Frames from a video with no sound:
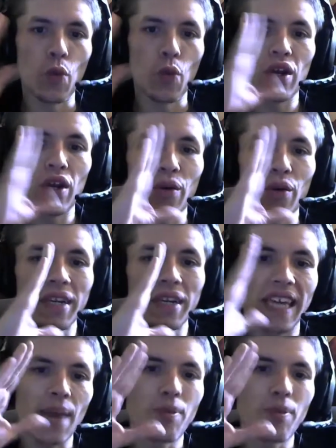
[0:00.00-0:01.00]
real one
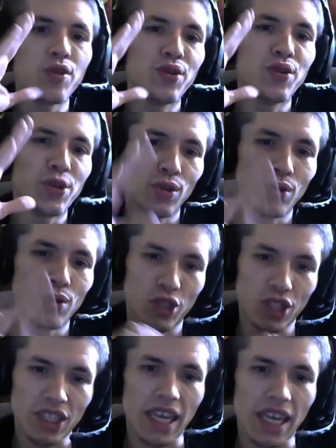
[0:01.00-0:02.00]
came, you knew it was
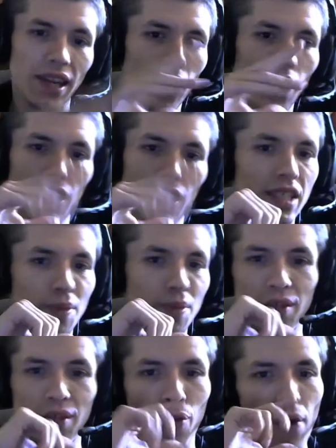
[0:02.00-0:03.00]
just like, oh, he's about
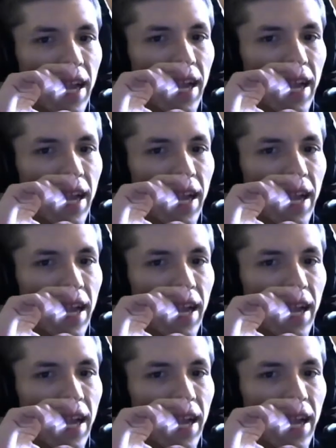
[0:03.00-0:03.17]
to wreck